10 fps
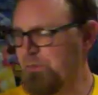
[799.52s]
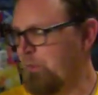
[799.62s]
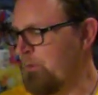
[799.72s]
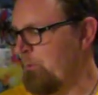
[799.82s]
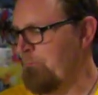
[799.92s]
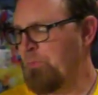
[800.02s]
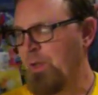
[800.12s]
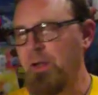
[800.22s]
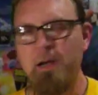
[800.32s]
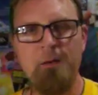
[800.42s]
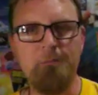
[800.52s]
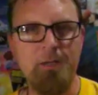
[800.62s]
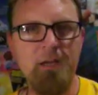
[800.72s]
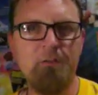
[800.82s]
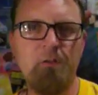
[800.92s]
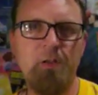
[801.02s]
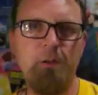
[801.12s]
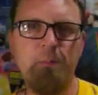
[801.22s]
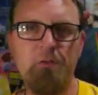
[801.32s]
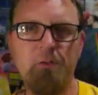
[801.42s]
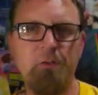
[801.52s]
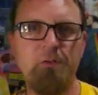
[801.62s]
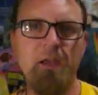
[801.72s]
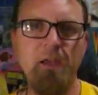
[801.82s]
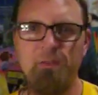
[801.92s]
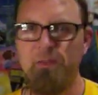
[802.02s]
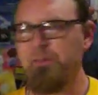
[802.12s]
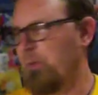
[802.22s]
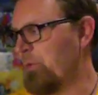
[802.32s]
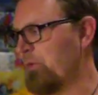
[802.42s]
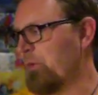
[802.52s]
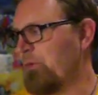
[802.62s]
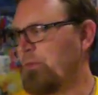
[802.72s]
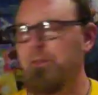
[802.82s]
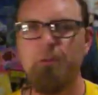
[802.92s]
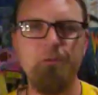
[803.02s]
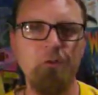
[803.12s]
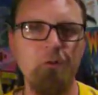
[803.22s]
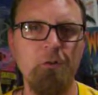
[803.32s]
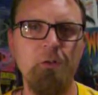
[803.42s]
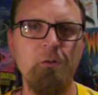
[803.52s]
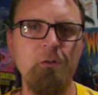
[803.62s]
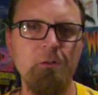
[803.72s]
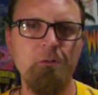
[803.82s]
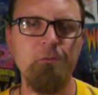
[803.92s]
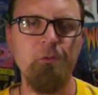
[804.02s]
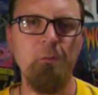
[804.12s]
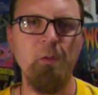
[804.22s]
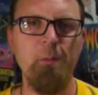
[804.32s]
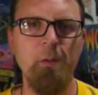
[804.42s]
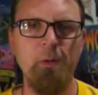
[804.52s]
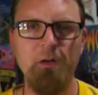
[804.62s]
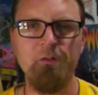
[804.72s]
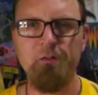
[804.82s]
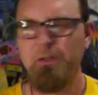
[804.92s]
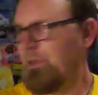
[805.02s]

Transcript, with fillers: So I have last episode's and this episode's stuff to show you from the mailbox.